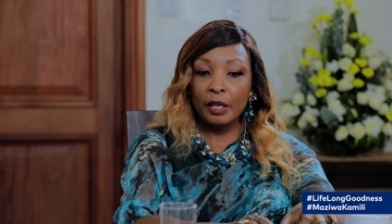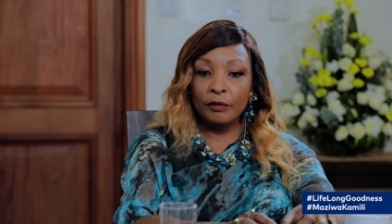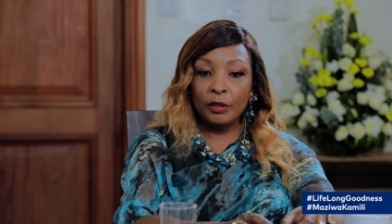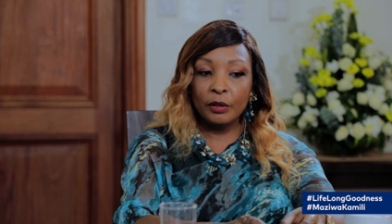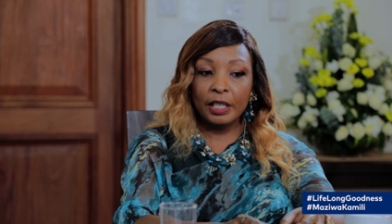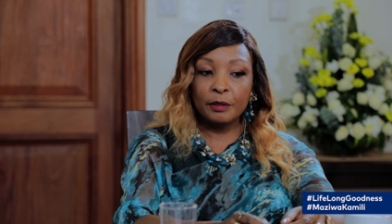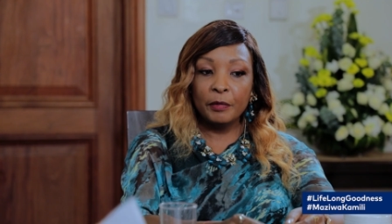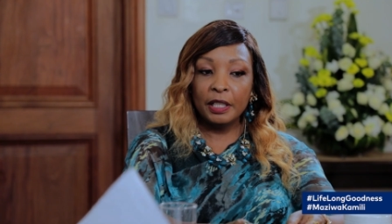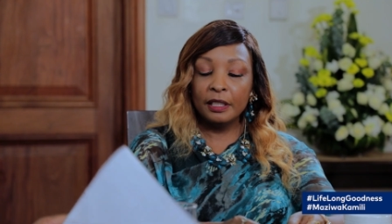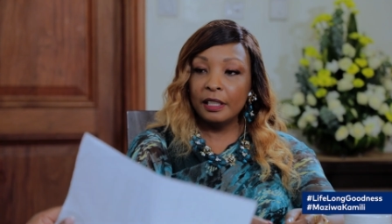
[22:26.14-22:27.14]
if you look at
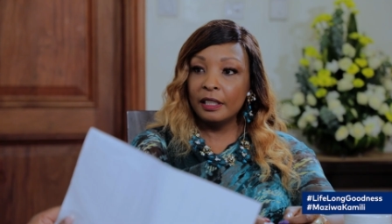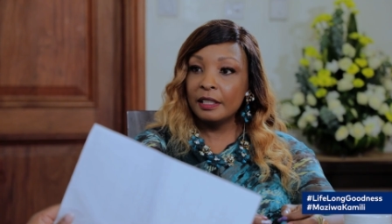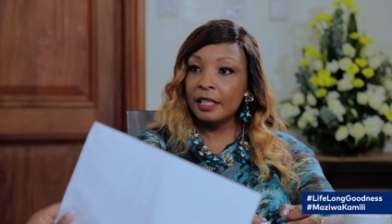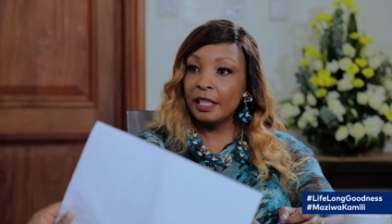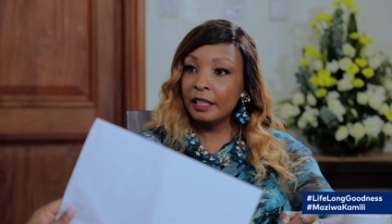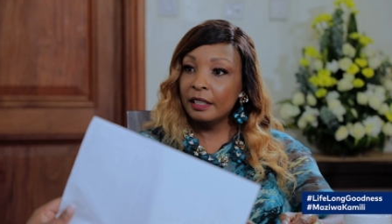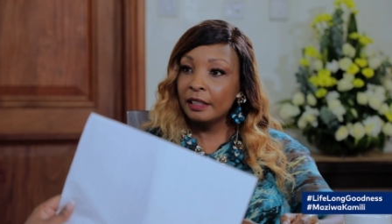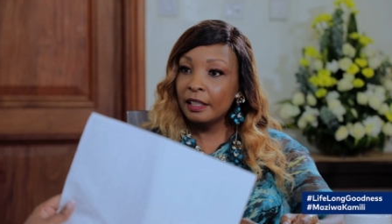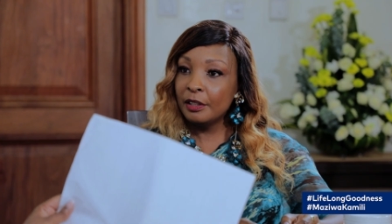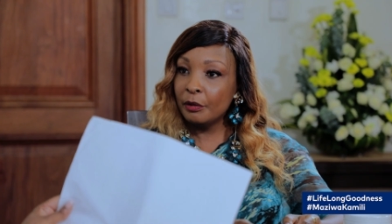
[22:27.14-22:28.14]
milk in tea,
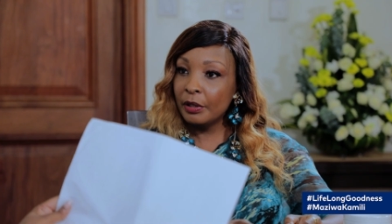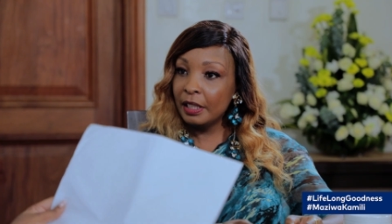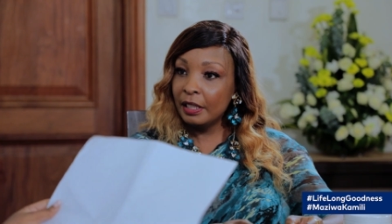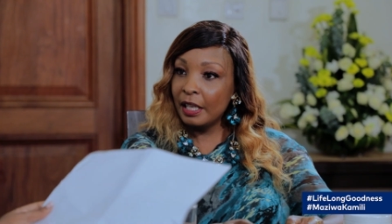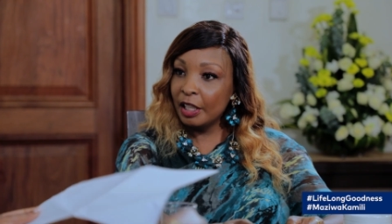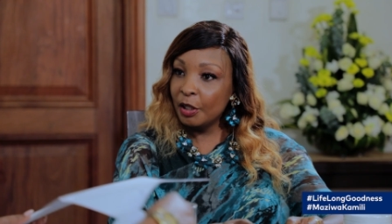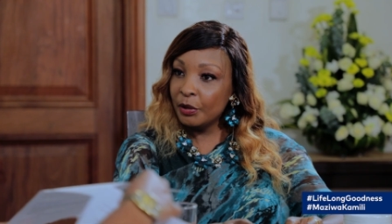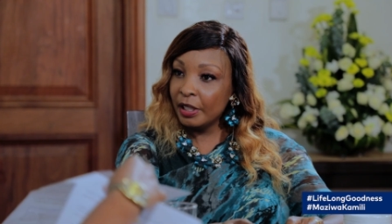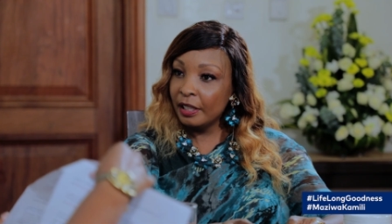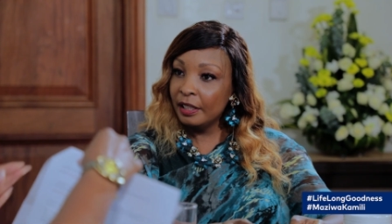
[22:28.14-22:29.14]
it's already
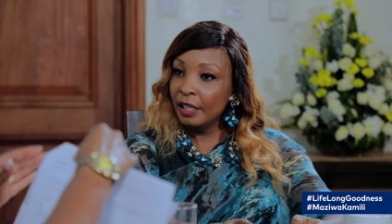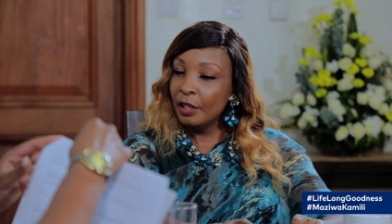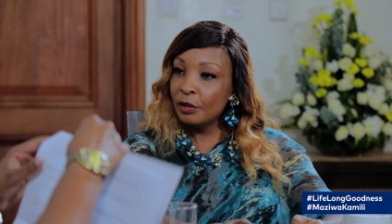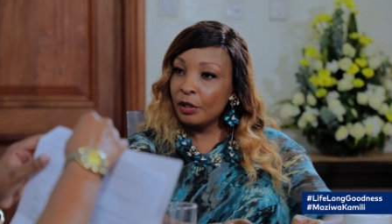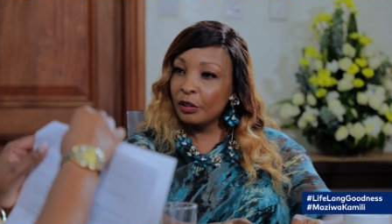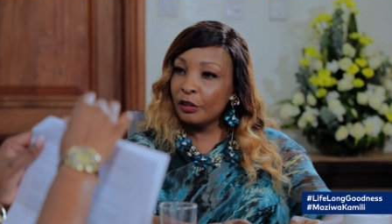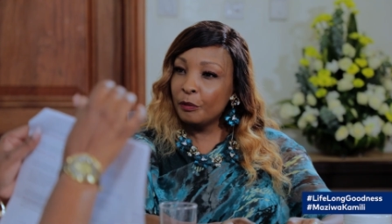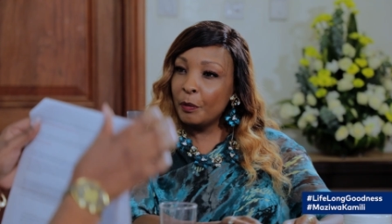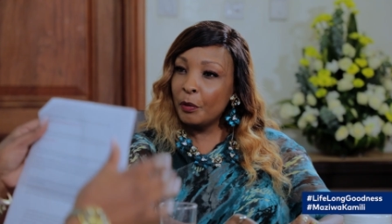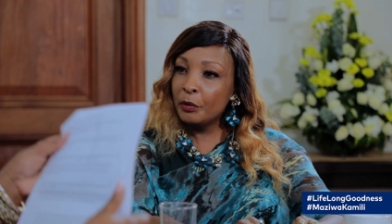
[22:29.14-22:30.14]
diluted. So a lot
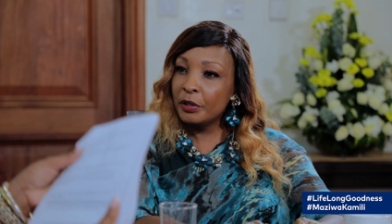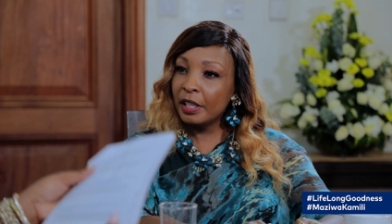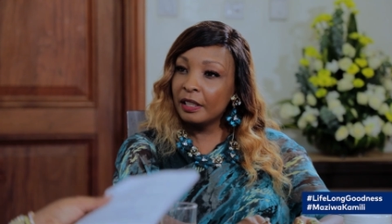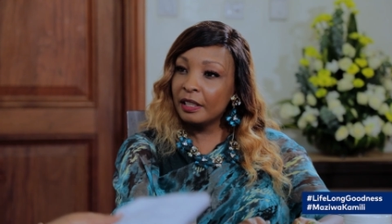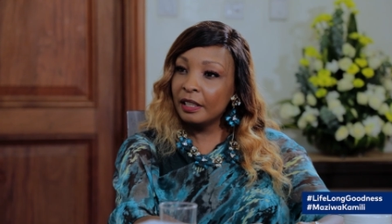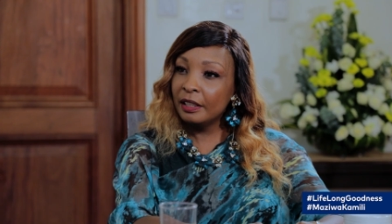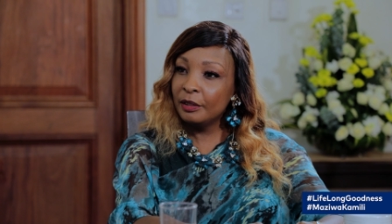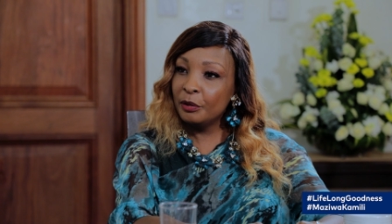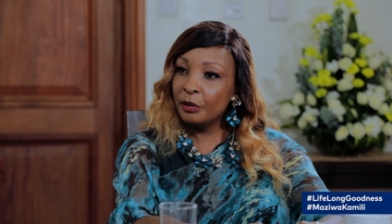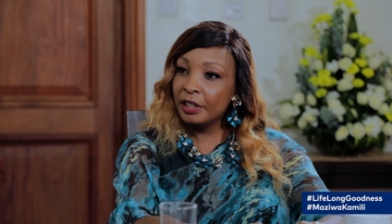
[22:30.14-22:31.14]
of people who take tea
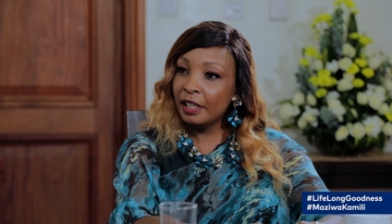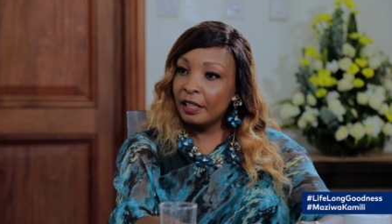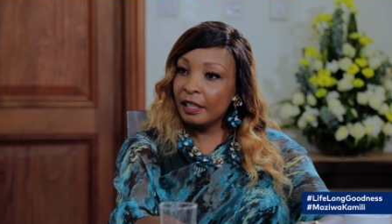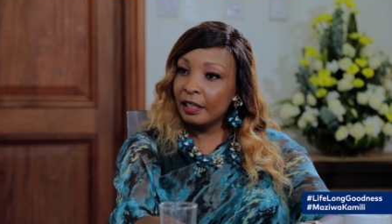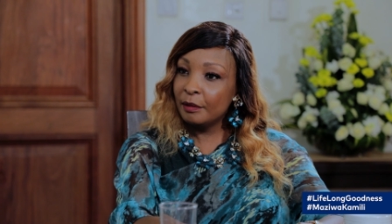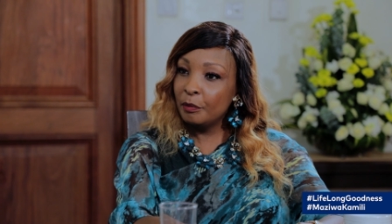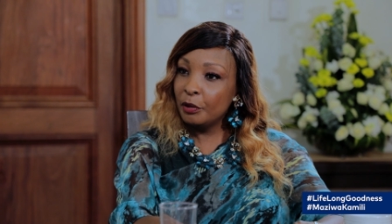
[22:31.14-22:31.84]
do not get that